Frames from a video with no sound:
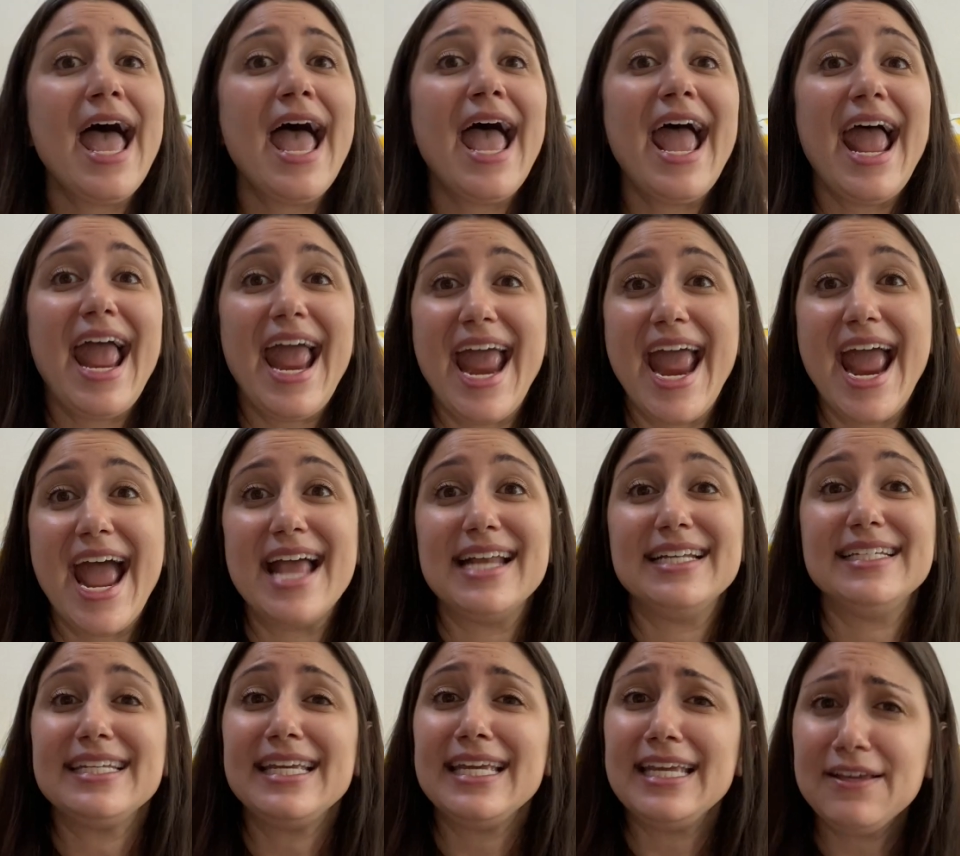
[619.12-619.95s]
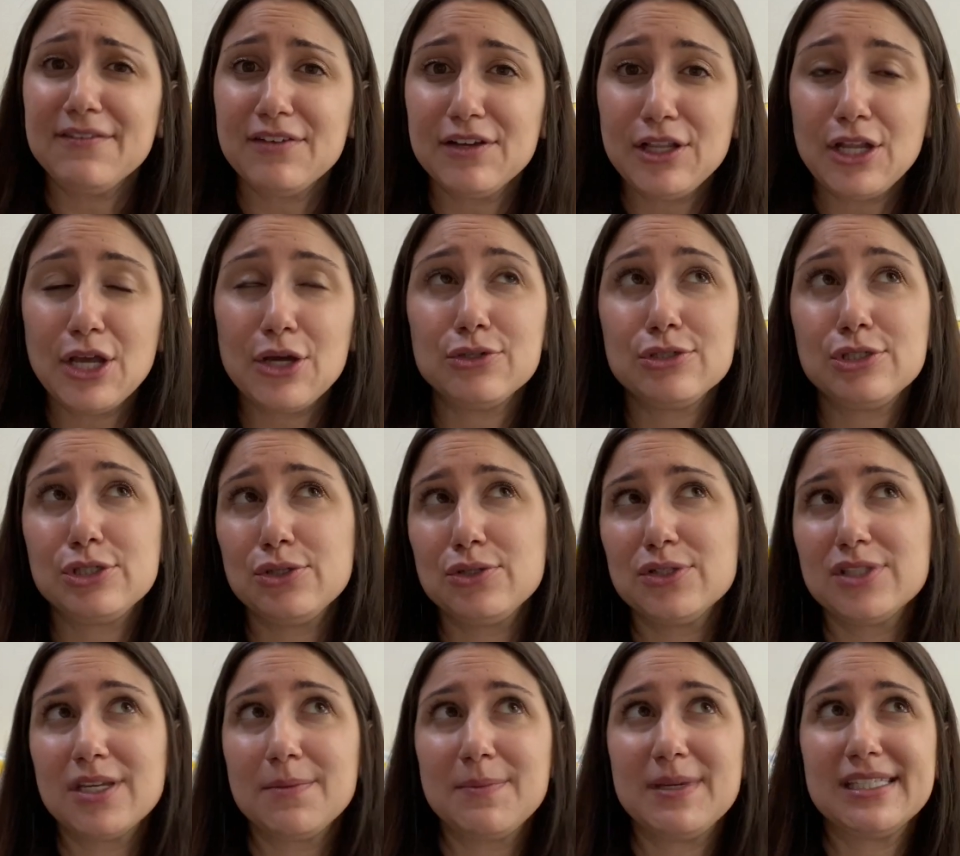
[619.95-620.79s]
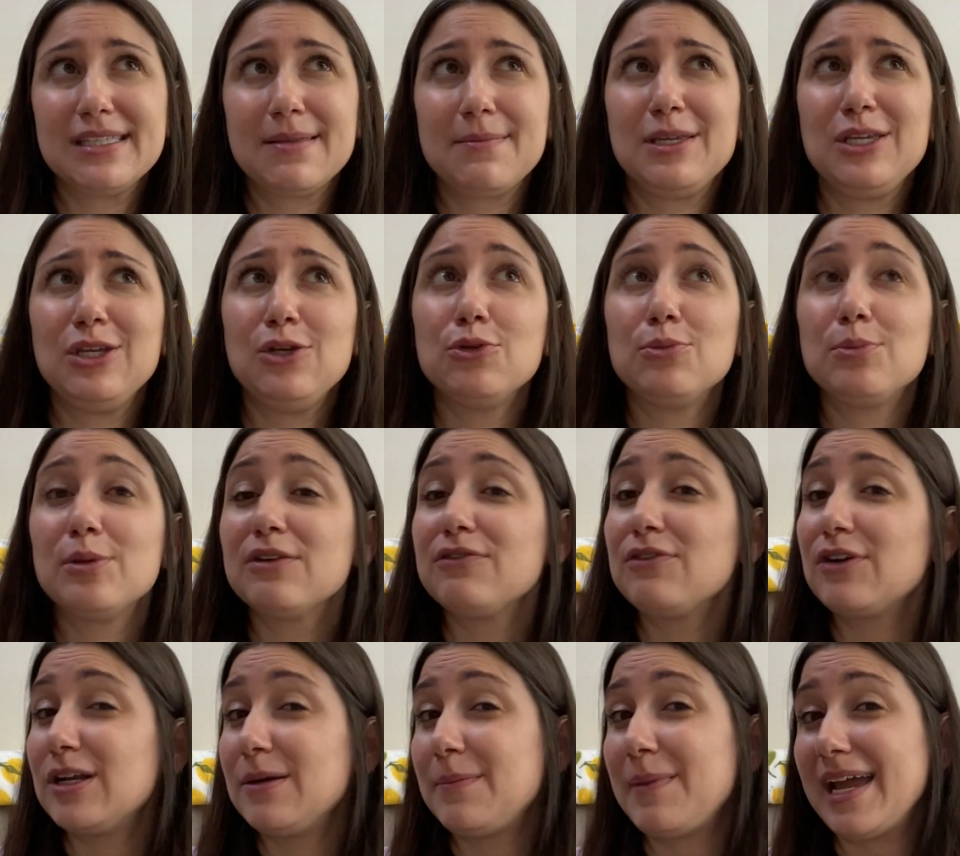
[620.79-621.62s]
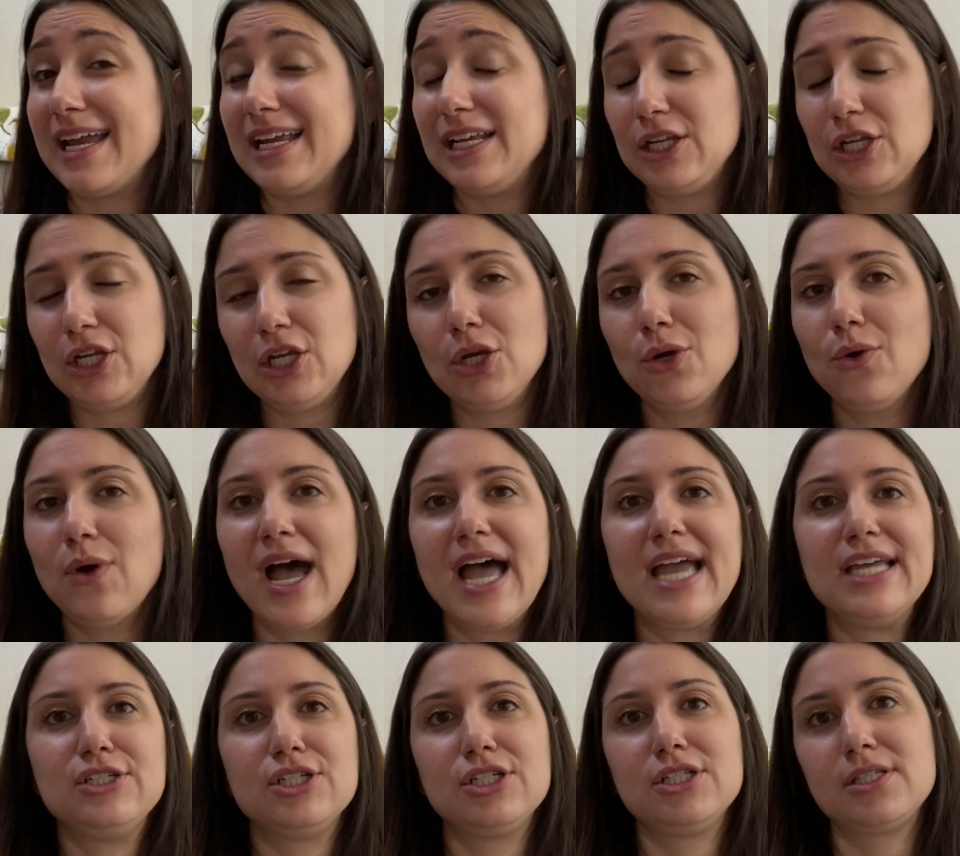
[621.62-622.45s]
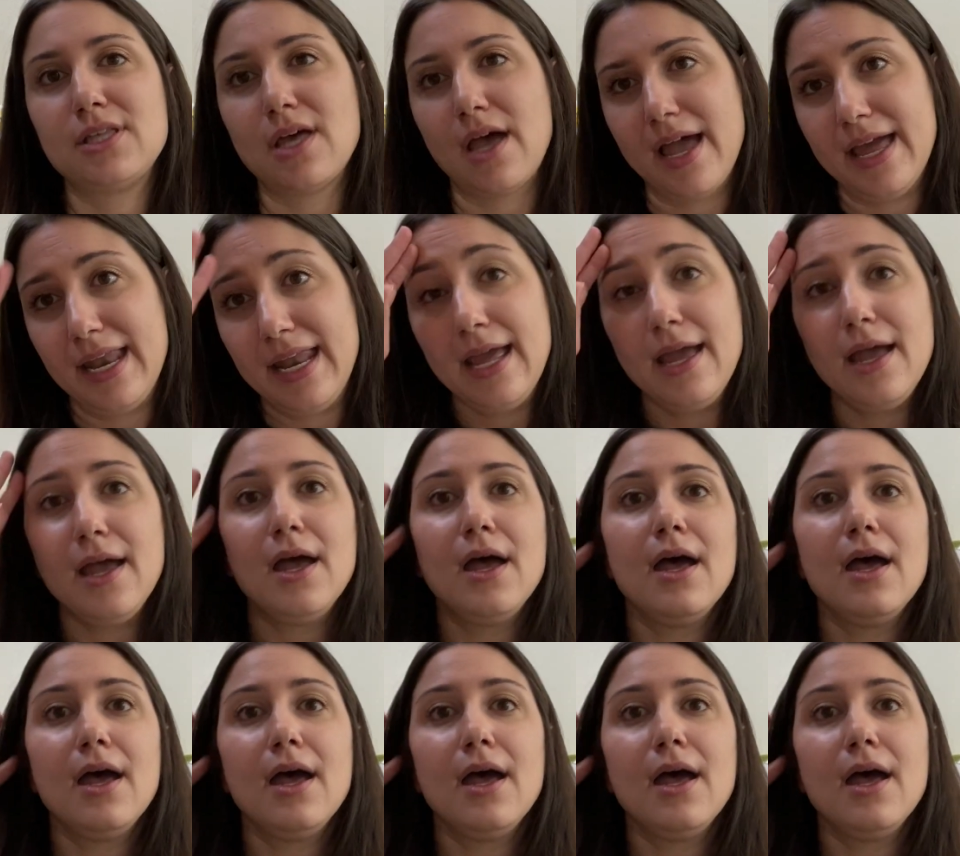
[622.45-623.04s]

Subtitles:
And even though shoes can be something you'd prefer to buy new, I just thought